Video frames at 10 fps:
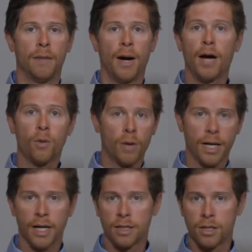I don't want to
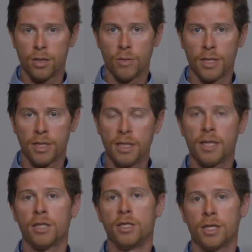get into too much
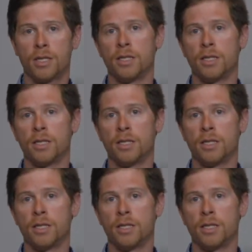detail, just to